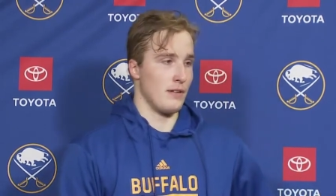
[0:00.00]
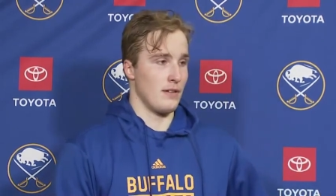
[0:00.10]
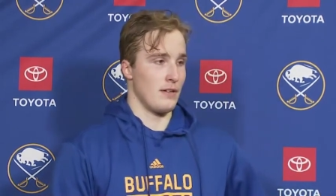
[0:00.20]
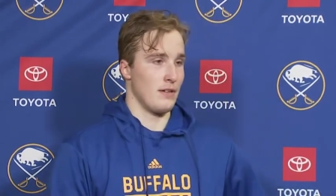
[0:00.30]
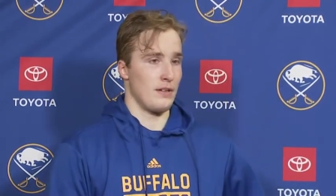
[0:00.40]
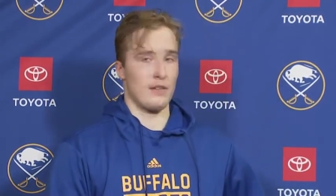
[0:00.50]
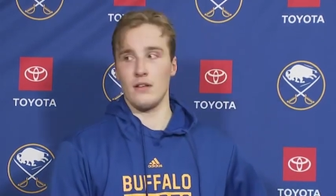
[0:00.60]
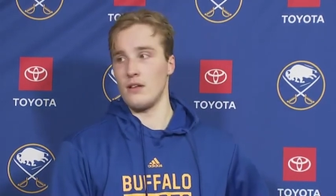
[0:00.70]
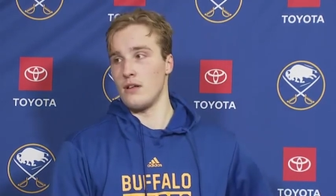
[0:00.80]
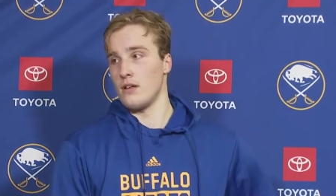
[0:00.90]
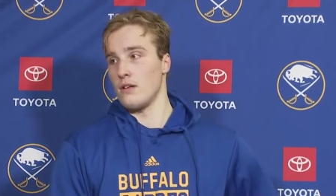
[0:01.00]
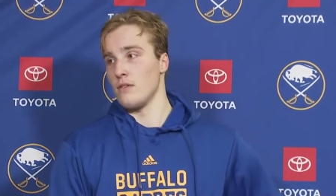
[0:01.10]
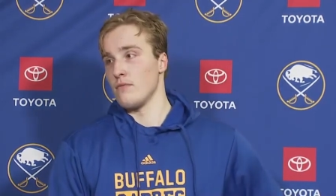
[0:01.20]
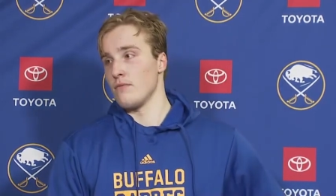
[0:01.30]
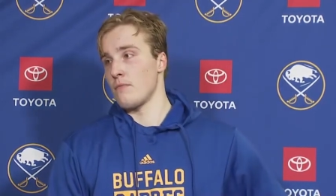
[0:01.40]
It's not easy to go that
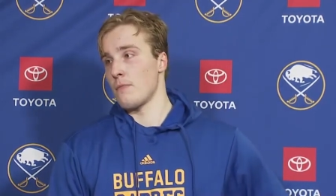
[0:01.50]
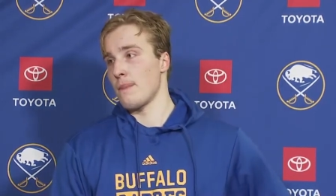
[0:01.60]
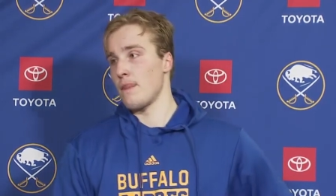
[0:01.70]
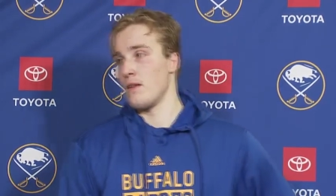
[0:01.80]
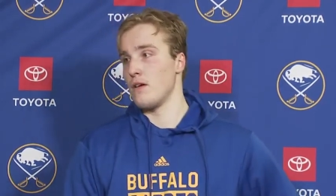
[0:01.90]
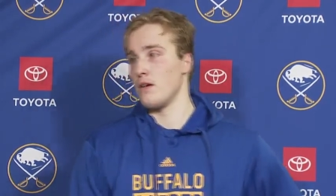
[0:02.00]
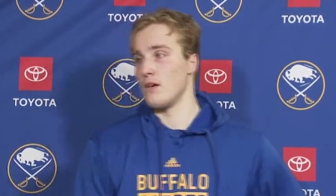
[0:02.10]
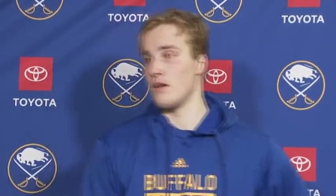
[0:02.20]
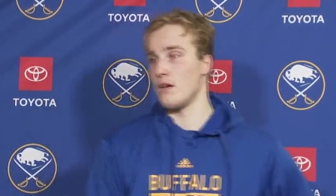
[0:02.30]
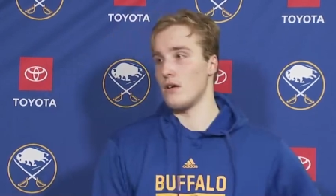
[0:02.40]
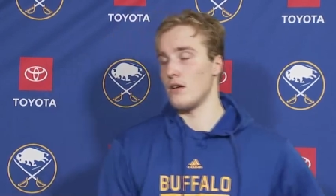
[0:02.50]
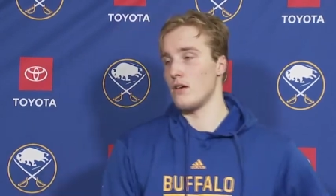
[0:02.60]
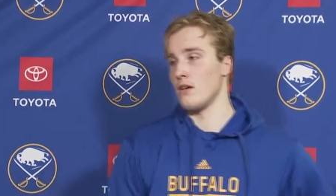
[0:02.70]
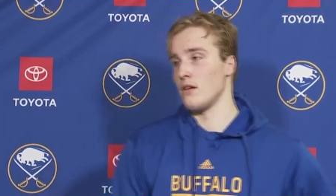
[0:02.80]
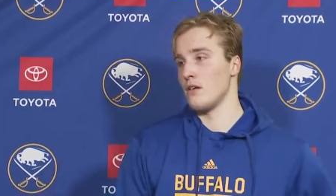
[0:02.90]
long between games, and you haven't
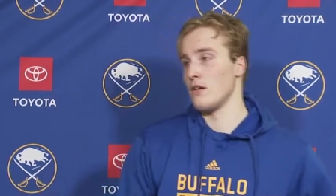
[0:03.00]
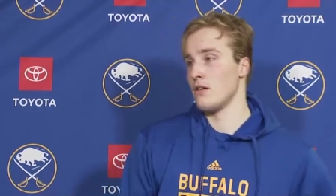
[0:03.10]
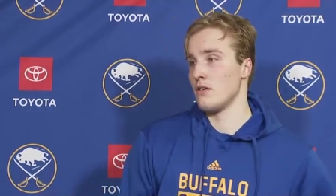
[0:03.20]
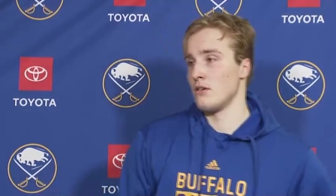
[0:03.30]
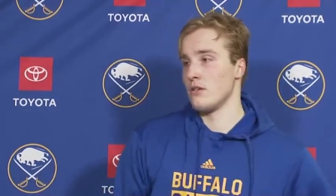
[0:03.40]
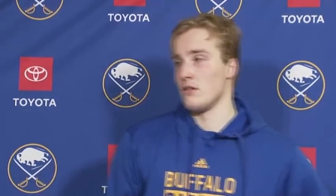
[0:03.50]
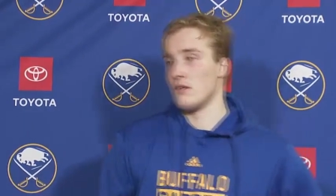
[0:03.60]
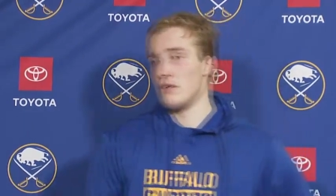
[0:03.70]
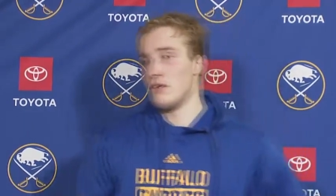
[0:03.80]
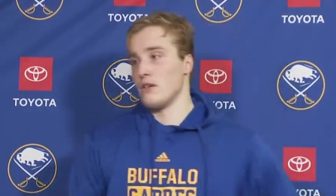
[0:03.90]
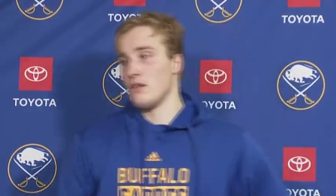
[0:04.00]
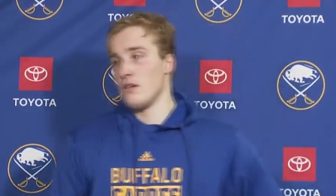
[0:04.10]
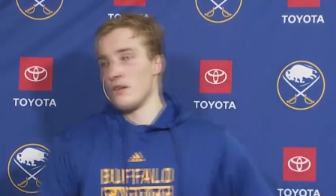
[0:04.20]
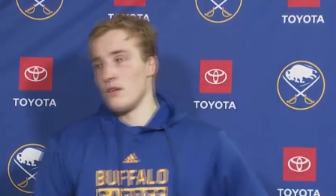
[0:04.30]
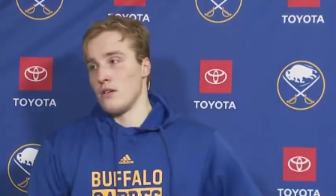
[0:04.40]
had a ton of practice time. Does
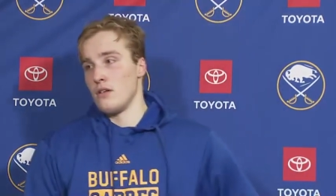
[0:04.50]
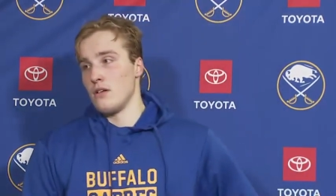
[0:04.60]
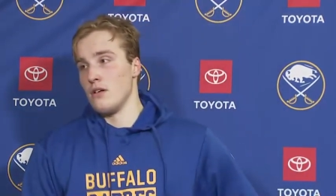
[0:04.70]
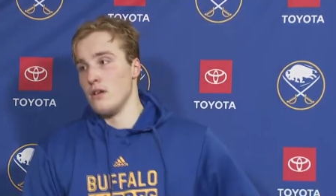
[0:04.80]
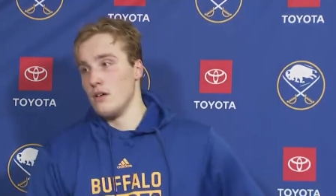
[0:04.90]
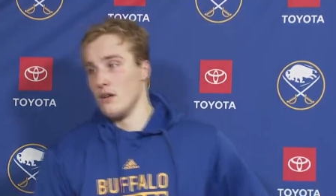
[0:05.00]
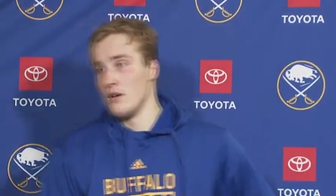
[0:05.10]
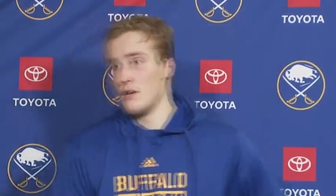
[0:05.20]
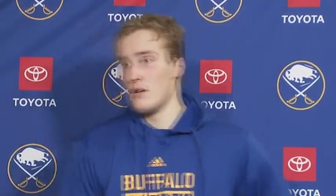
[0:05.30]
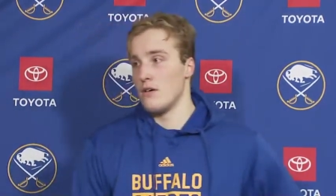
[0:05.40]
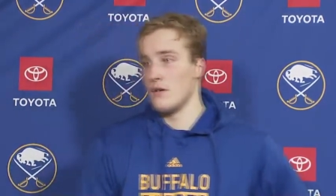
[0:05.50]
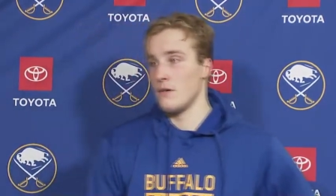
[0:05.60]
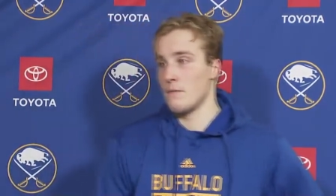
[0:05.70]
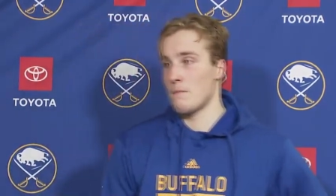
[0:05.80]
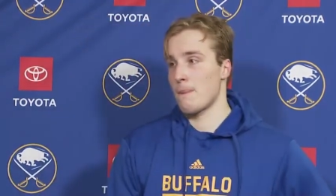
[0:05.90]
this, you know, being able to
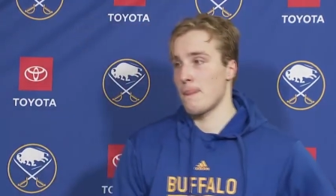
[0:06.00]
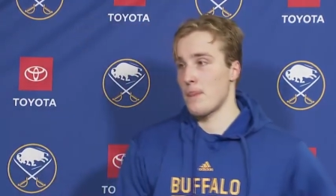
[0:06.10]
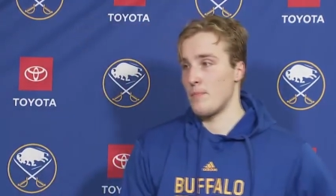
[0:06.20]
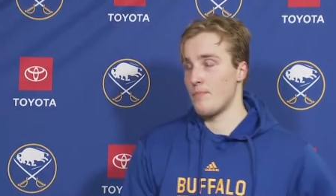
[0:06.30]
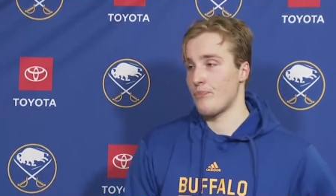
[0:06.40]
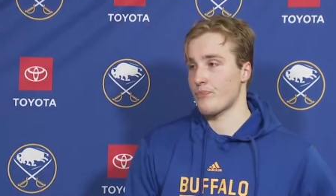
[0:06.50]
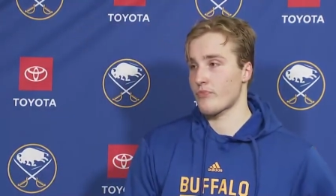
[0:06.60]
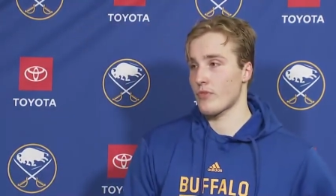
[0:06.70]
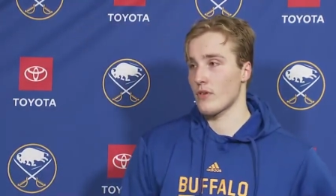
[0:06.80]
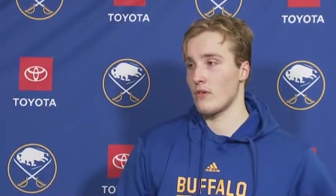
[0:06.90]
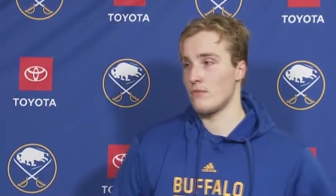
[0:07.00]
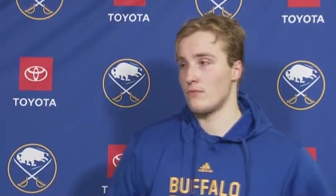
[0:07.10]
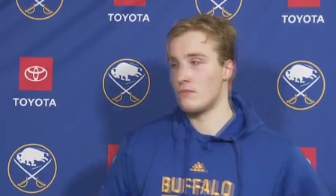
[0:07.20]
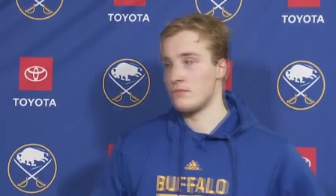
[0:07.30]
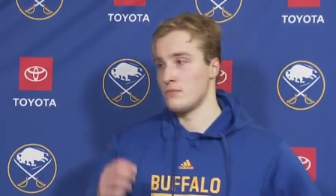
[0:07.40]
perform the way you did tonight, does that
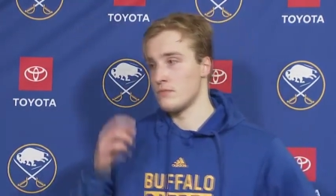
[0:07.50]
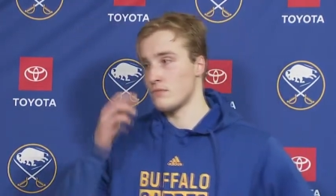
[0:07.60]
show you that